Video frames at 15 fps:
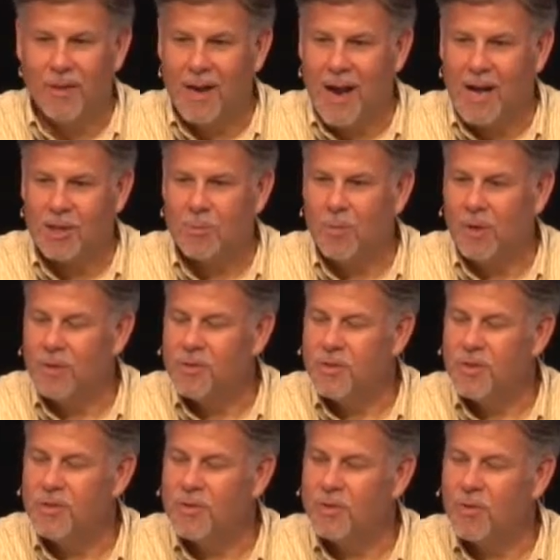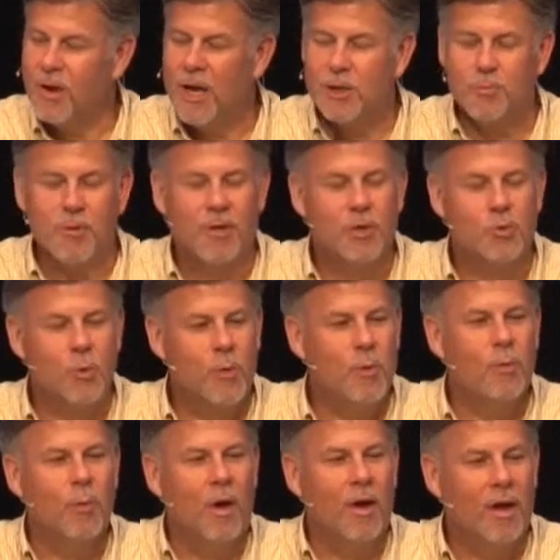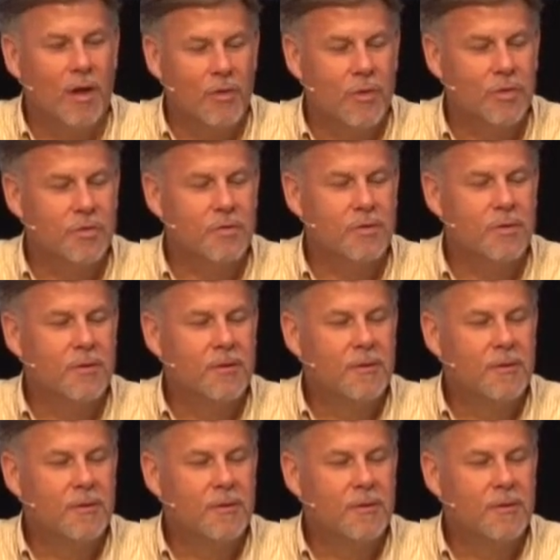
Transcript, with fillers: the gospel in Jesus Christ because we would want others